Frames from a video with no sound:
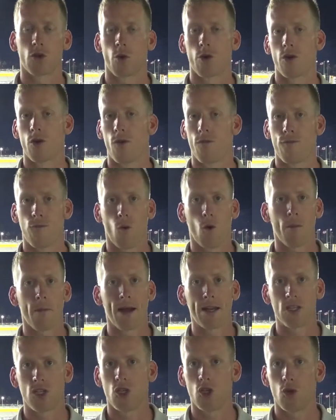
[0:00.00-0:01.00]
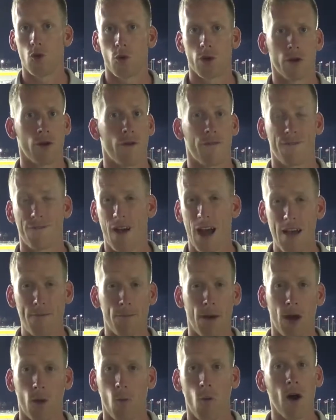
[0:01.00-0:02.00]
or you go four by two, or you go five
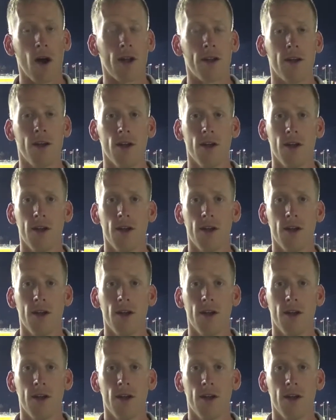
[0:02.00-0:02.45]
by one.